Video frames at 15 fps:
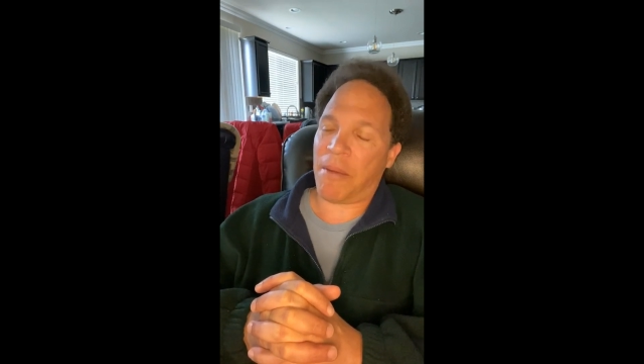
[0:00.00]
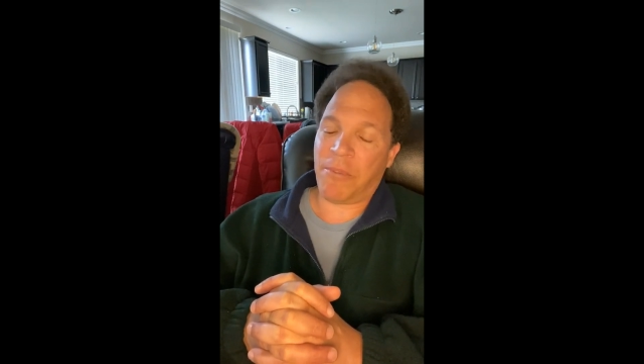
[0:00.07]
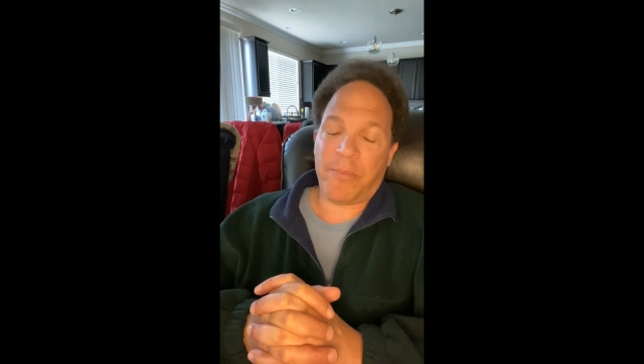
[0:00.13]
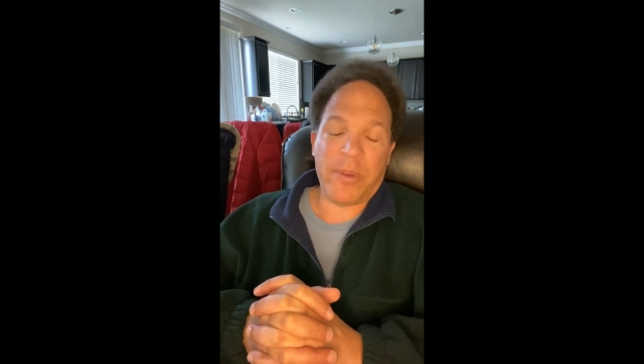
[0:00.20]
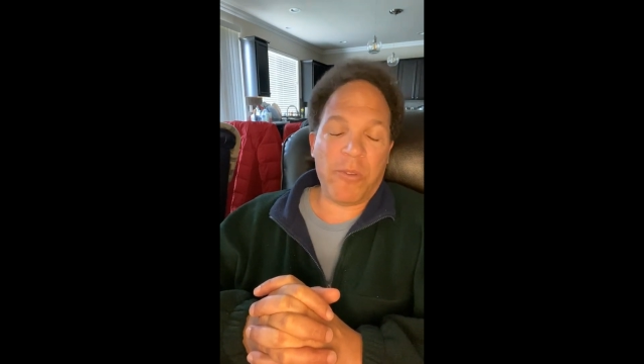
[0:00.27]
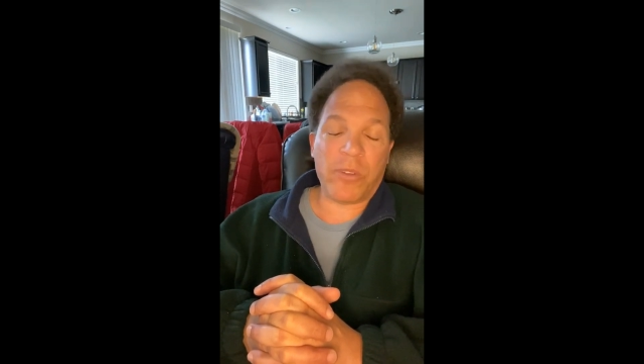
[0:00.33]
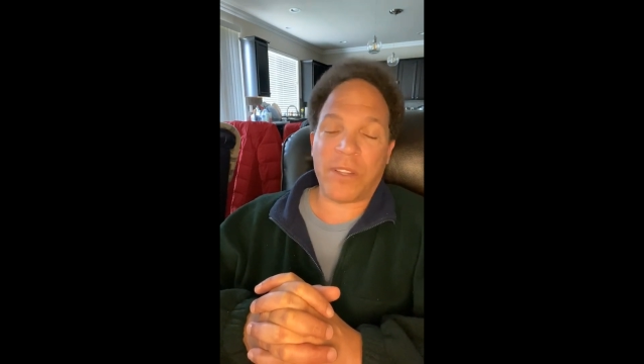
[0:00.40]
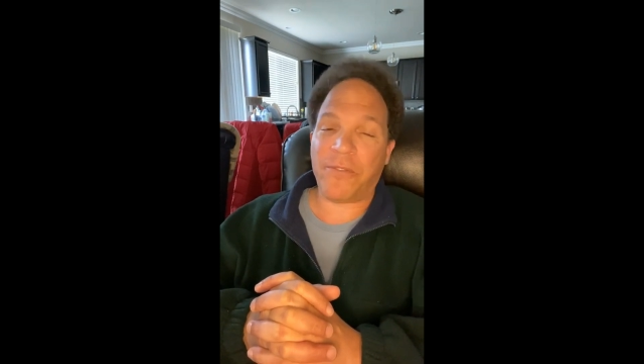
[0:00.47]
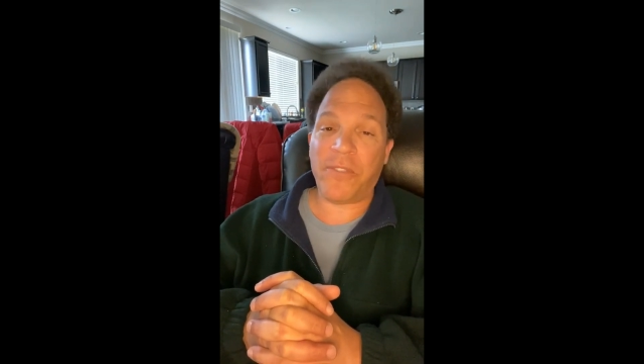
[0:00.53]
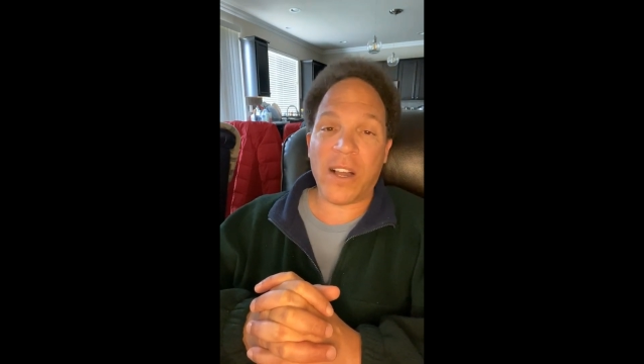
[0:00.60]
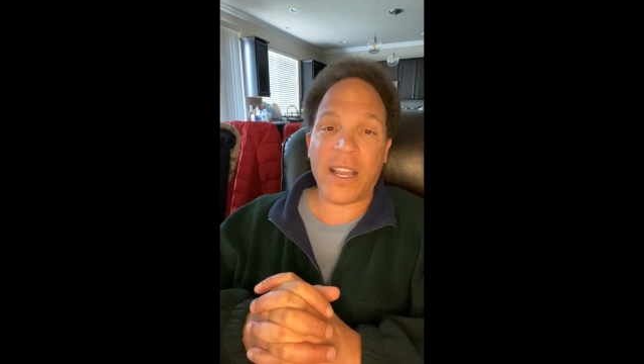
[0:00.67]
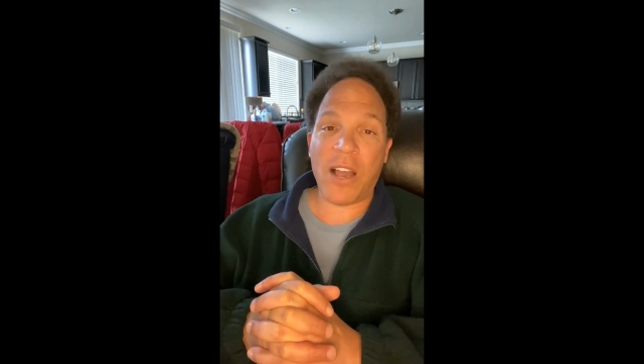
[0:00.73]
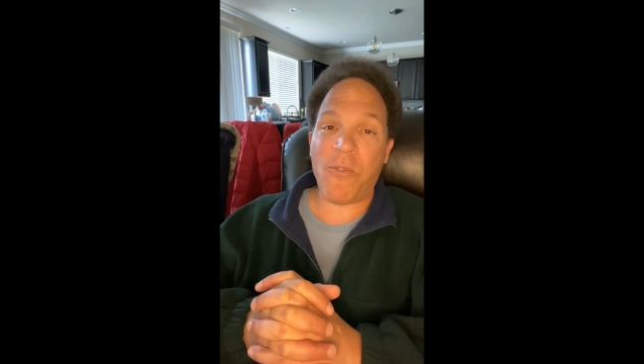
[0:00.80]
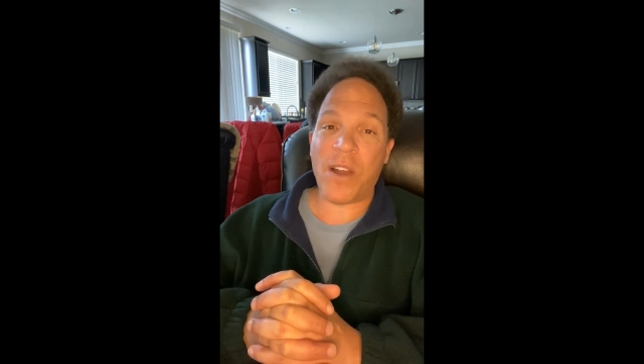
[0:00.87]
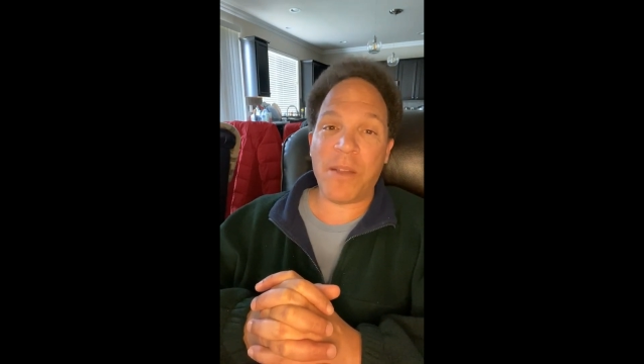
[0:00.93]
going to be what the
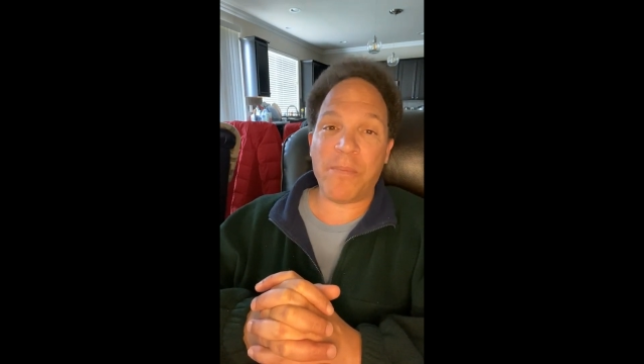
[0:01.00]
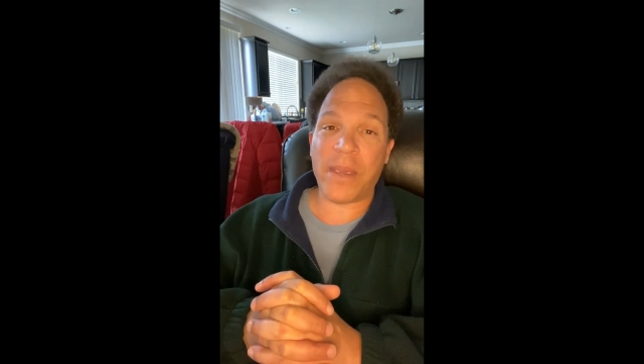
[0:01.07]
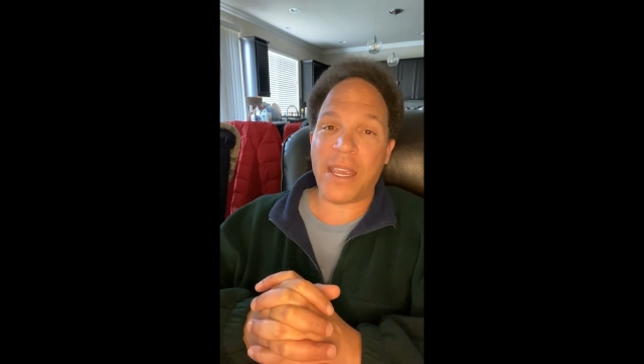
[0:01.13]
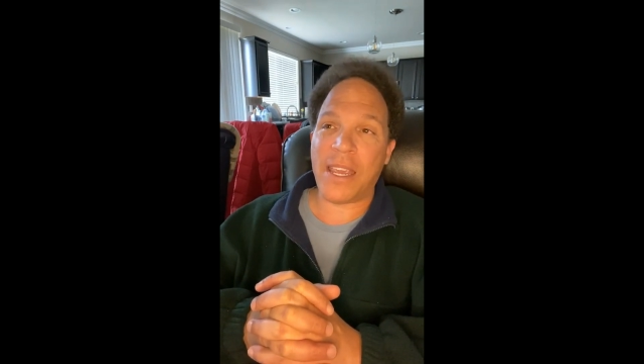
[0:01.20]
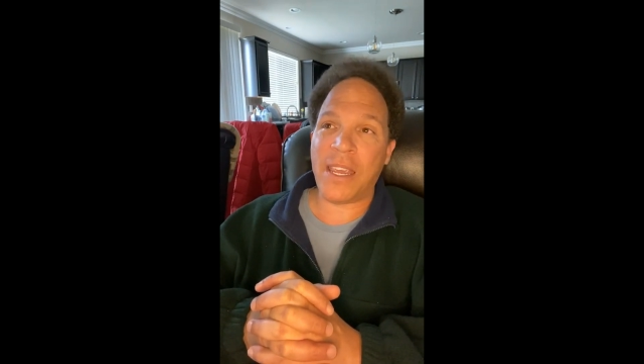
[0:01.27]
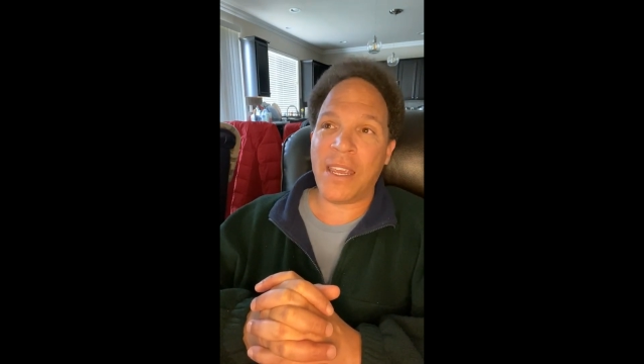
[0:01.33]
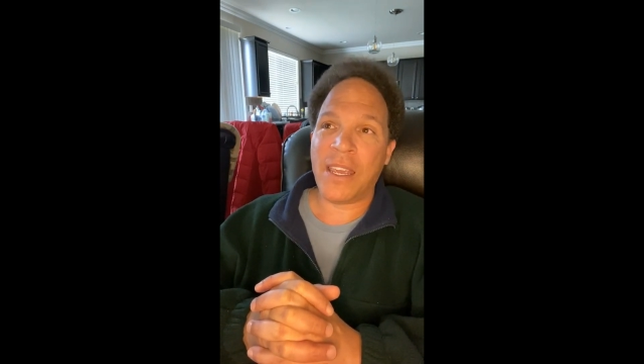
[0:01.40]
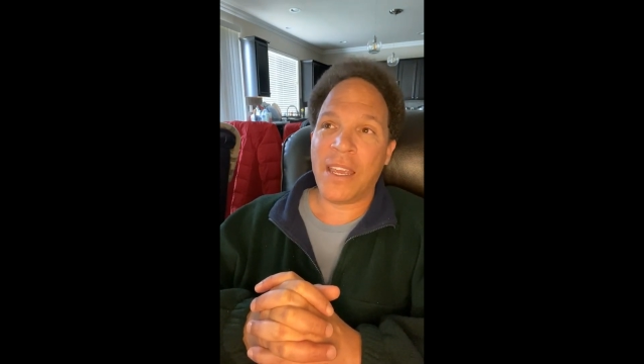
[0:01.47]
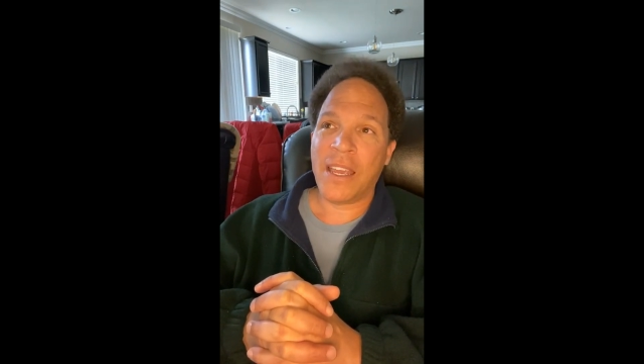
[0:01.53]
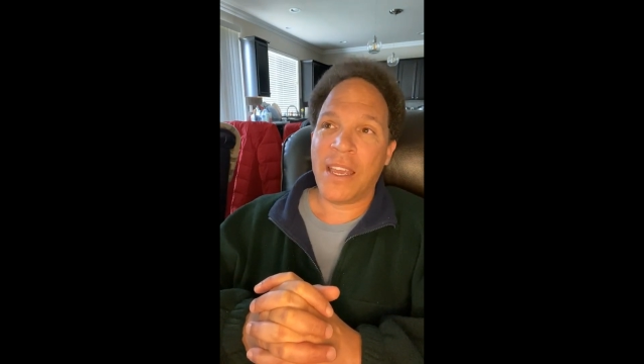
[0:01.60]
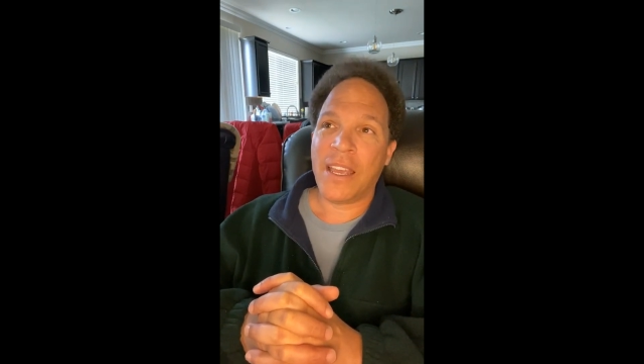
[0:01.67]
fuck I want to be.